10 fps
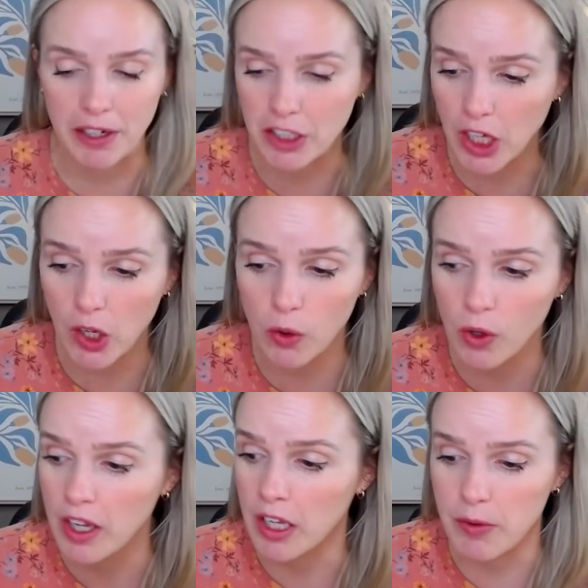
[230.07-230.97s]
and go.
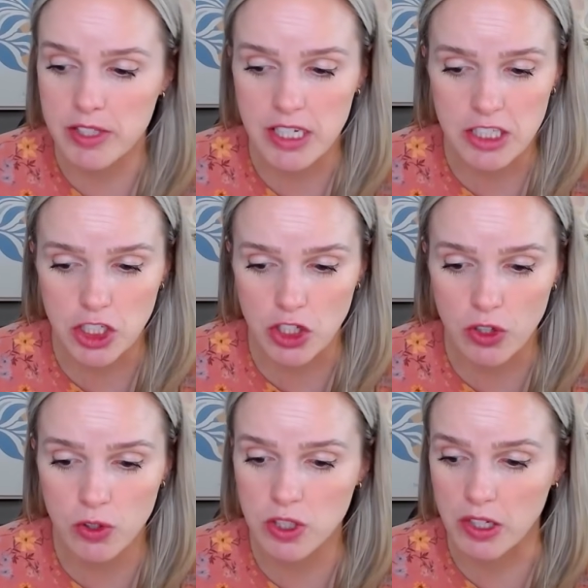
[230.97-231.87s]
It was easy to
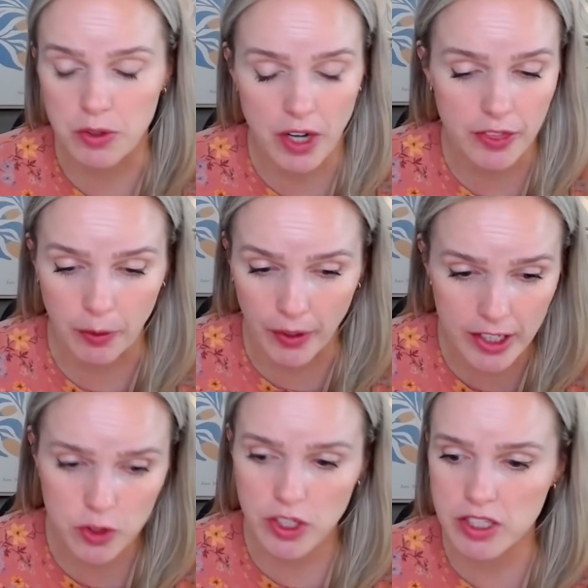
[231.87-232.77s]
use. There were
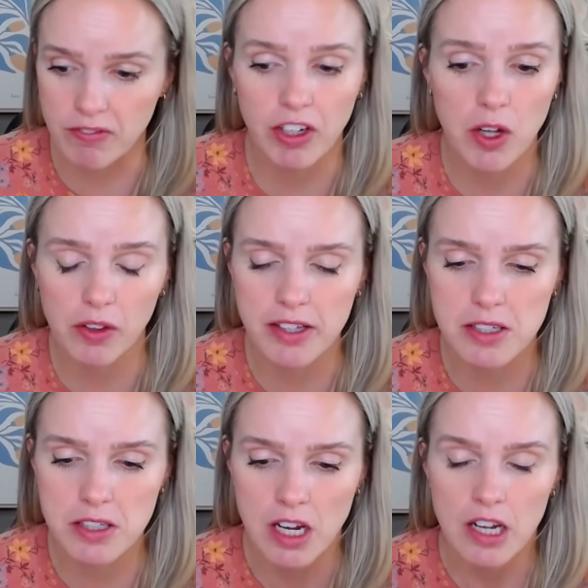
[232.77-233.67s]
answer keys and video
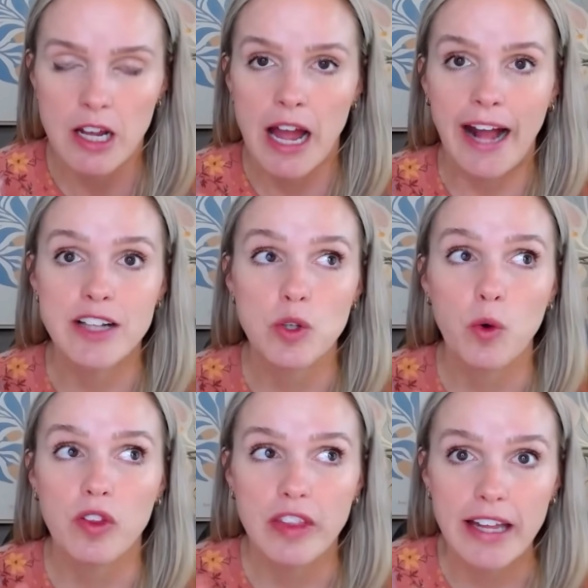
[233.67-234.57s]
lessons. And so
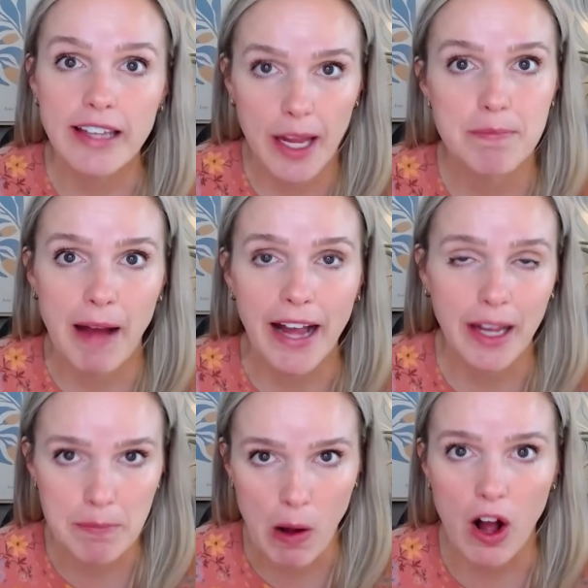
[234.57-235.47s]
they came back
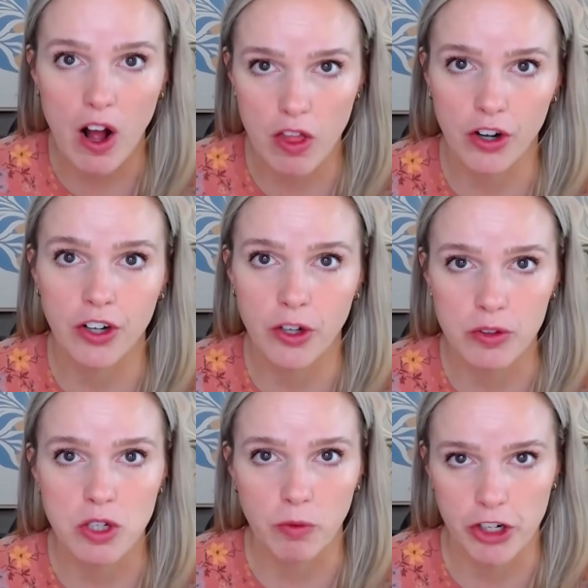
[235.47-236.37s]
and bought other notes
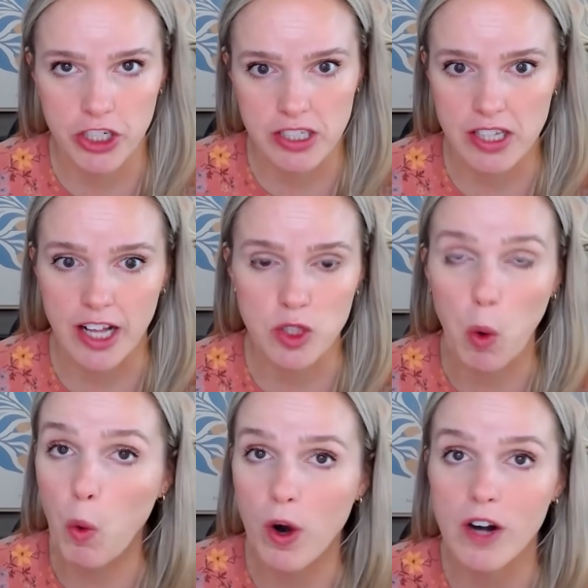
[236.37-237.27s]
and worksheet sets,
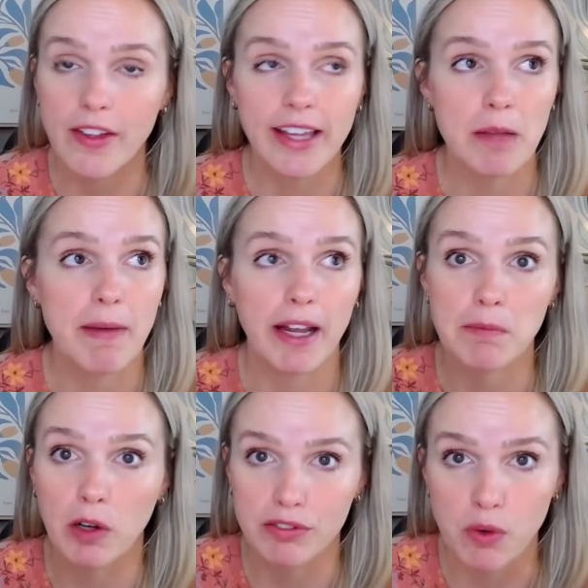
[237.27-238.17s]
or they came back and
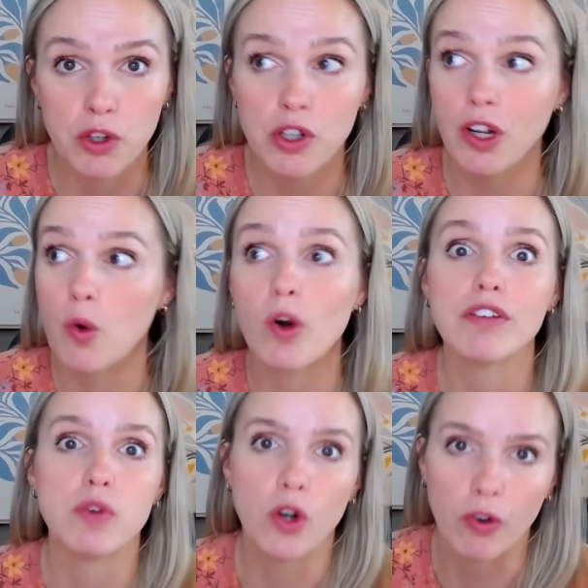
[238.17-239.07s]
bought a full unit or a
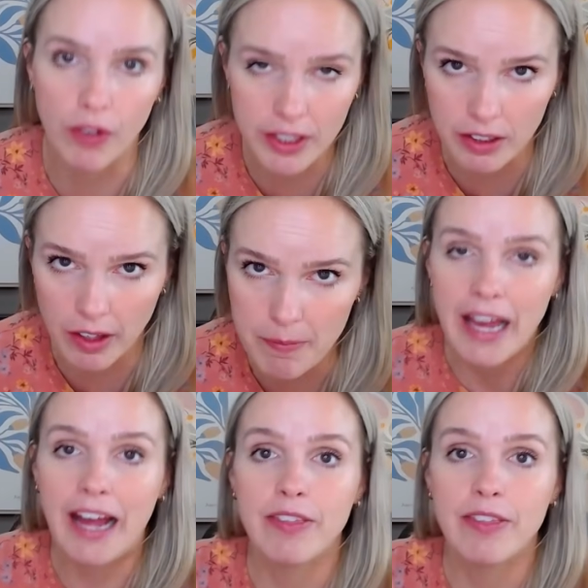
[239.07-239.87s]
full curriculum. And